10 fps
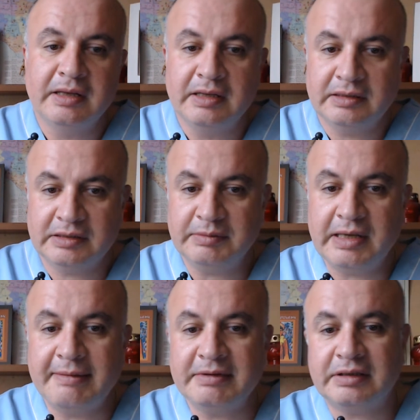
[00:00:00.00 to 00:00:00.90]

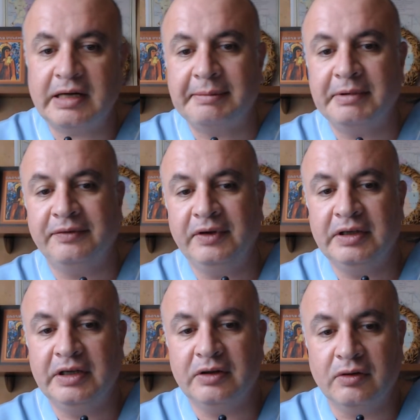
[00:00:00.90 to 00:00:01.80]
Sometimes trouble
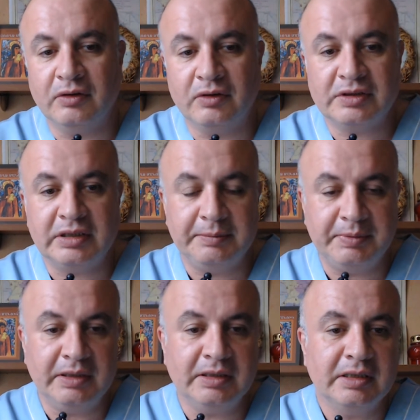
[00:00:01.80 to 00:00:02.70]
feeding or
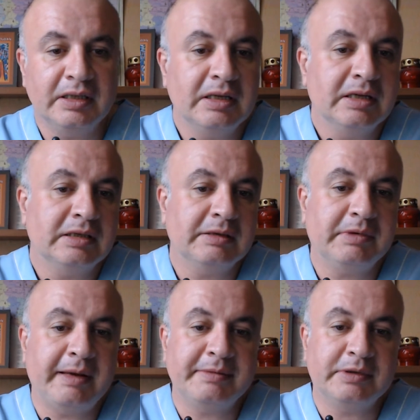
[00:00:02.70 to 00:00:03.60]
sleeping.
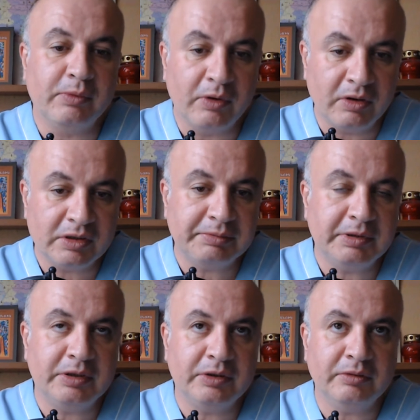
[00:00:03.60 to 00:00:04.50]
sometimes worse
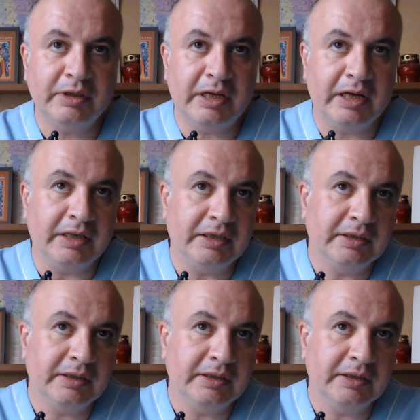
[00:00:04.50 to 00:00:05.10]
with uriae.